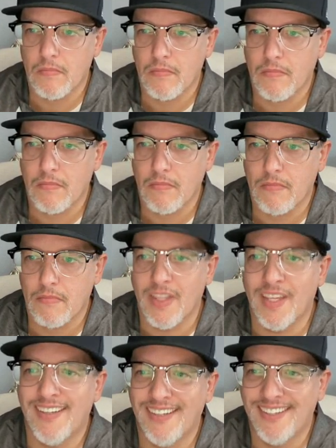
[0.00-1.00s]

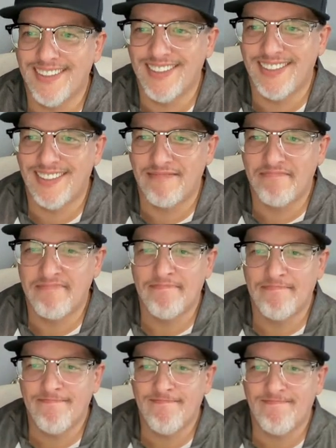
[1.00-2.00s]

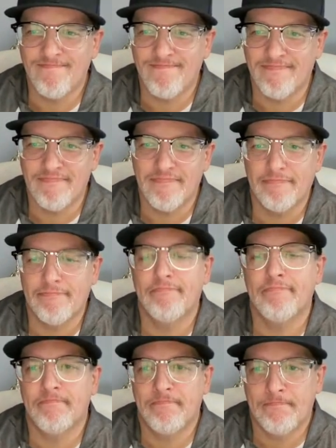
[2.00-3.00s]

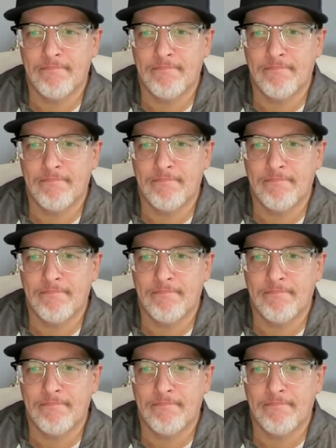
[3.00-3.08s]
[no speech]